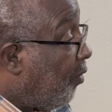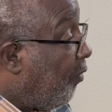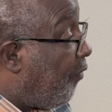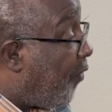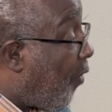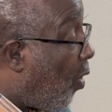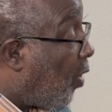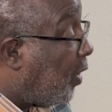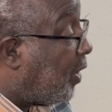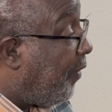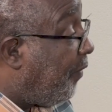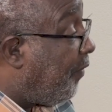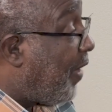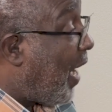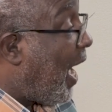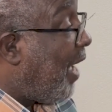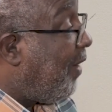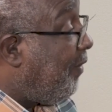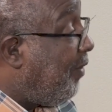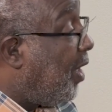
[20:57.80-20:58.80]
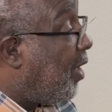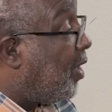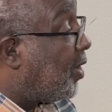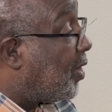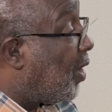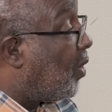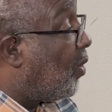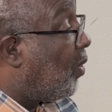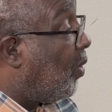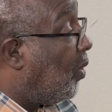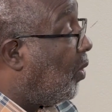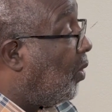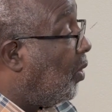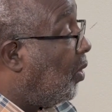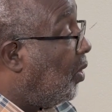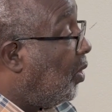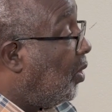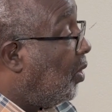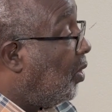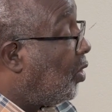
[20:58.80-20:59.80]
45 years ago,
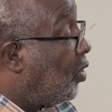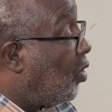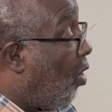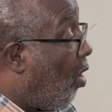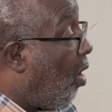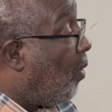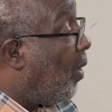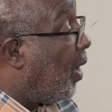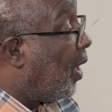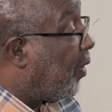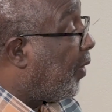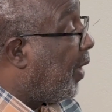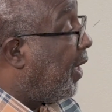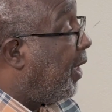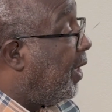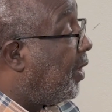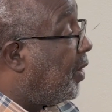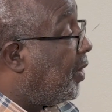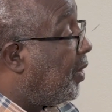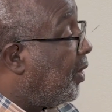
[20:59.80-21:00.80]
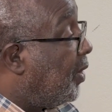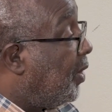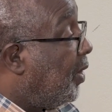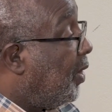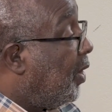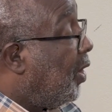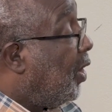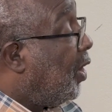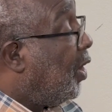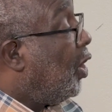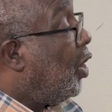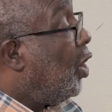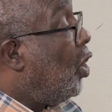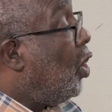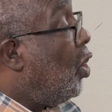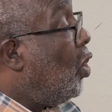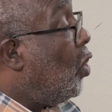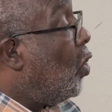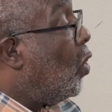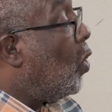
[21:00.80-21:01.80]
to our credit,
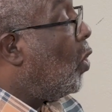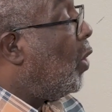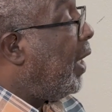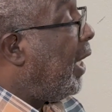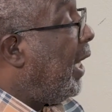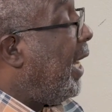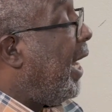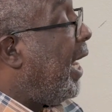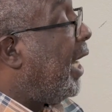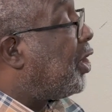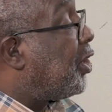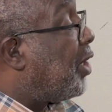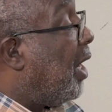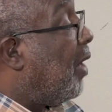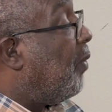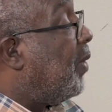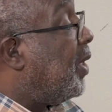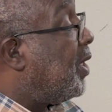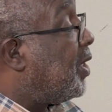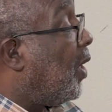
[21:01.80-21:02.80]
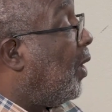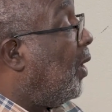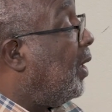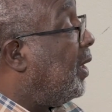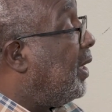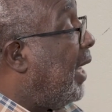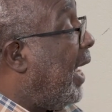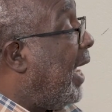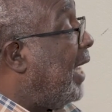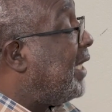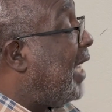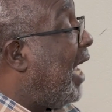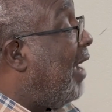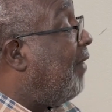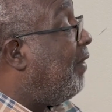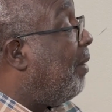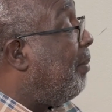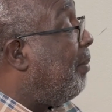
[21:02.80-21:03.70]
no election result has ever